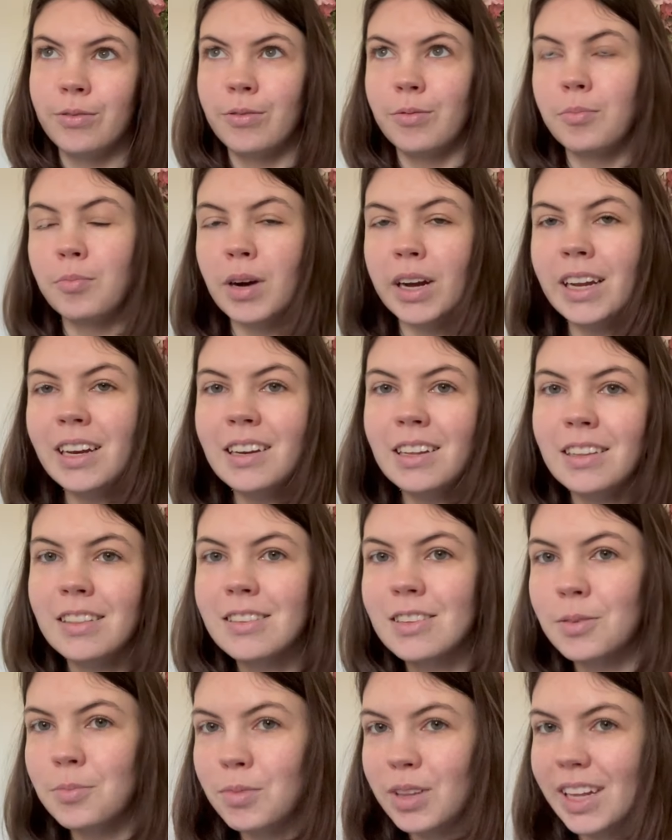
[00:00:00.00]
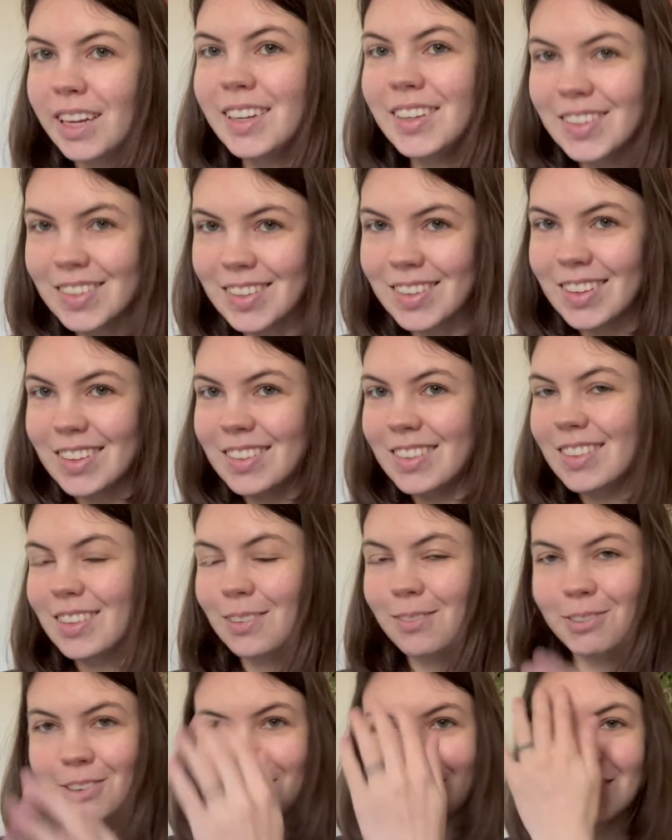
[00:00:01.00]
might need some lace because the
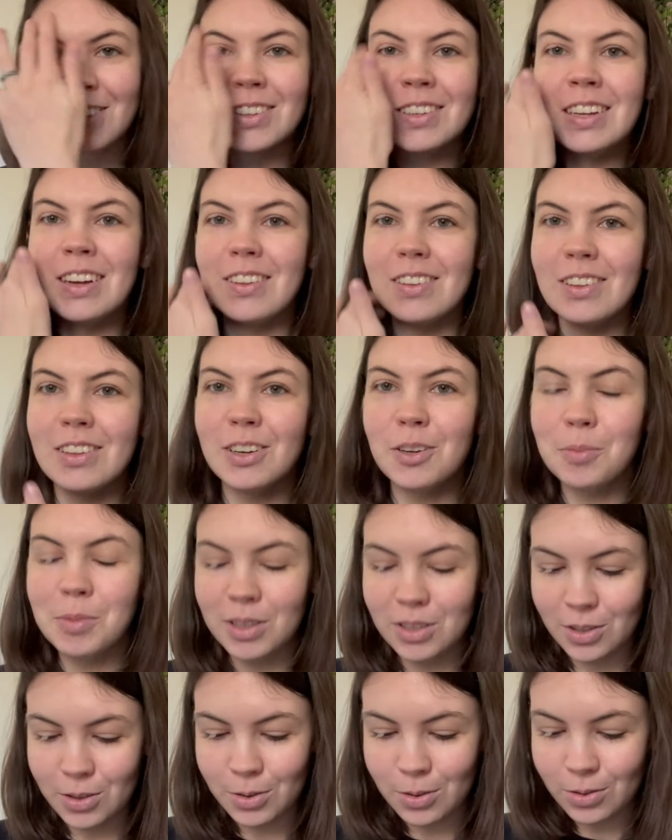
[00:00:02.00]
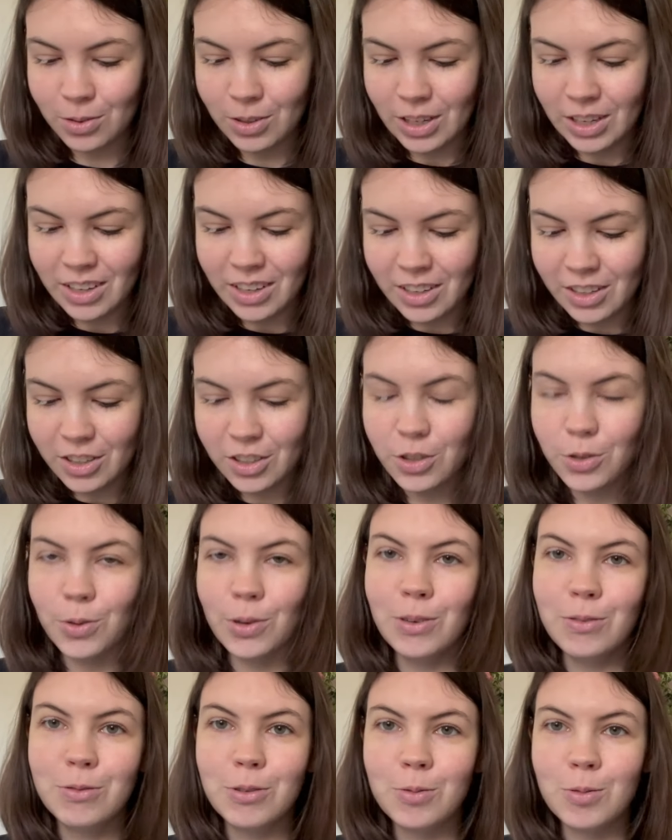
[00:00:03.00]
front turned out a little bit too
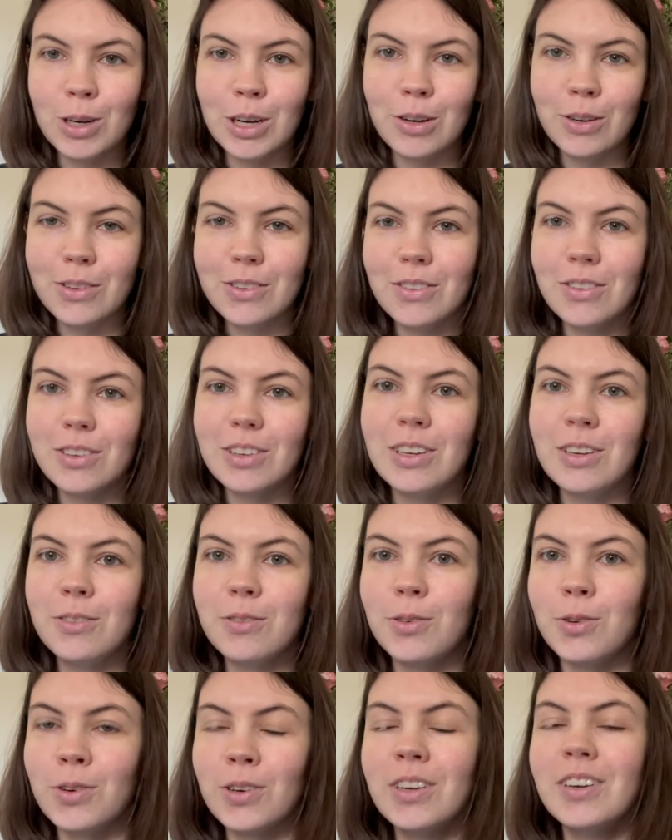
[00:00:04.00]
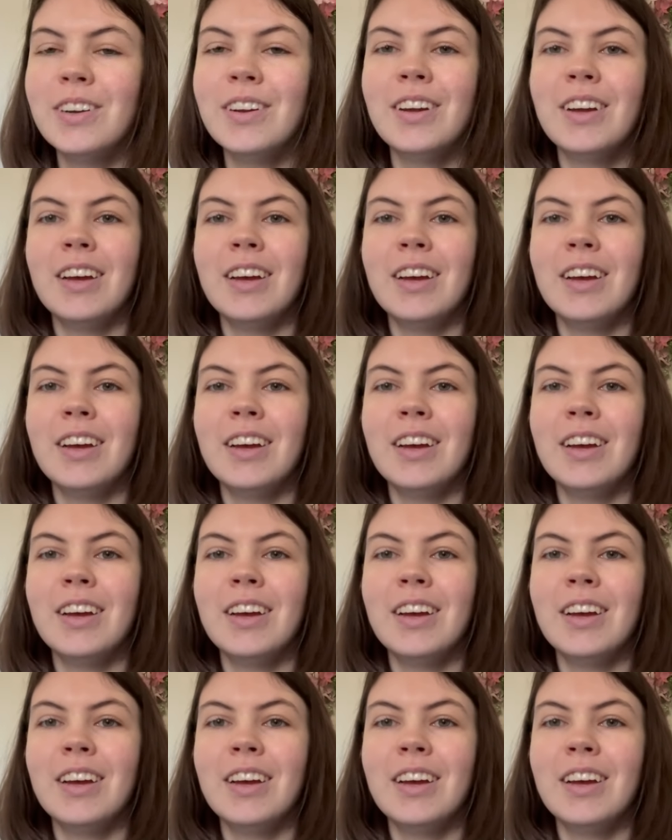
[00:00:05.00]
short for what I was looking for.